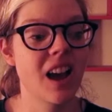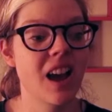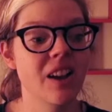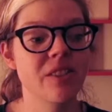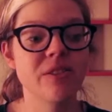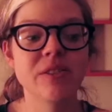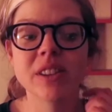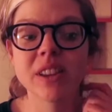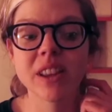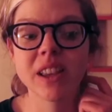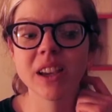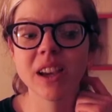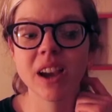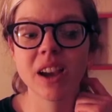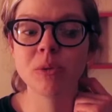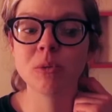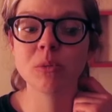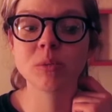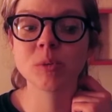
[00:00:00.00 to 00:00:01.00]
I feel like
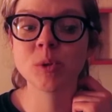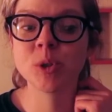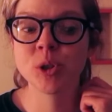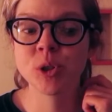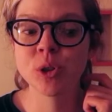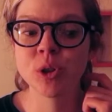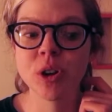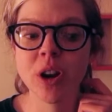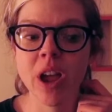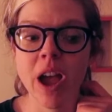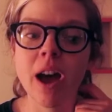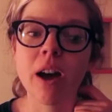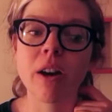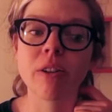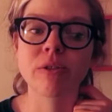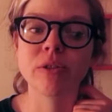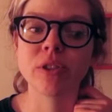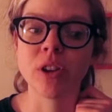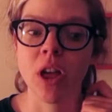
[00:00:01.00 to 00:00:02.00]
I should
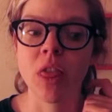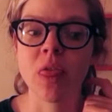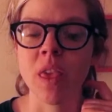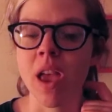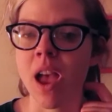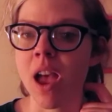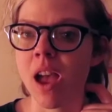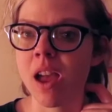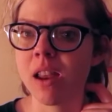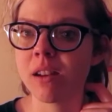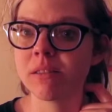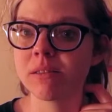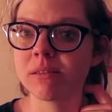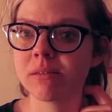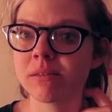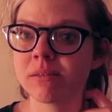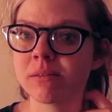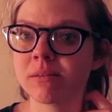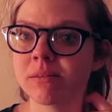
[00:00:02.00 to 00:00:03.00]
have done that.
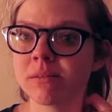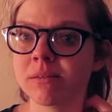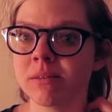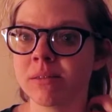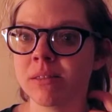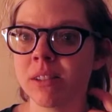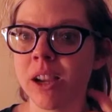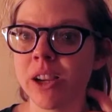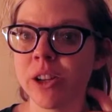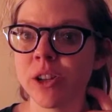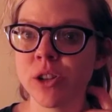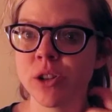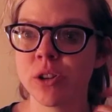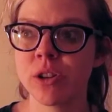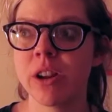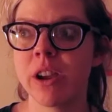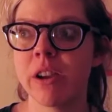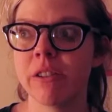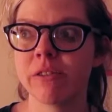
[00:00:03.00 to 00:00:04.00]
I
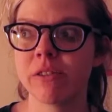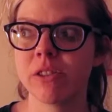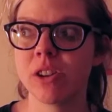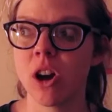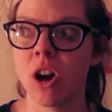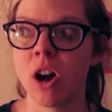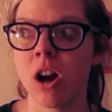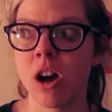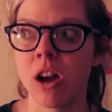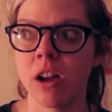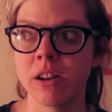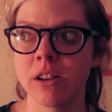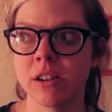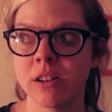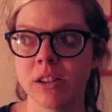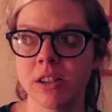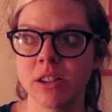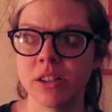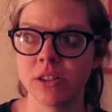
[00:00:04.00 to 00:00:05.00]
should have
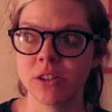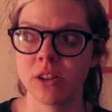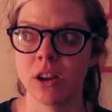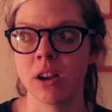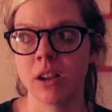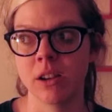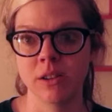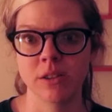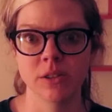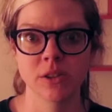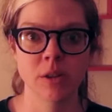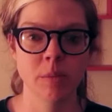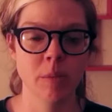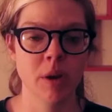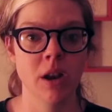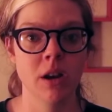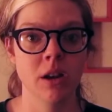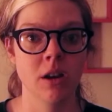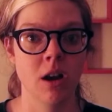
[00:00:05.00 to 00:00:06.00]
gone and done some
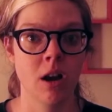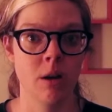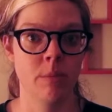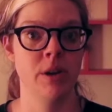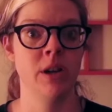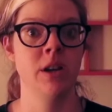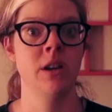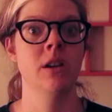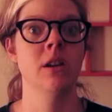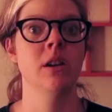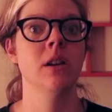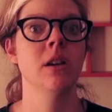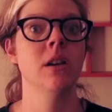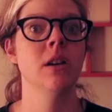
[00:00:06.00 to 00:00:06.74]
kind of comedy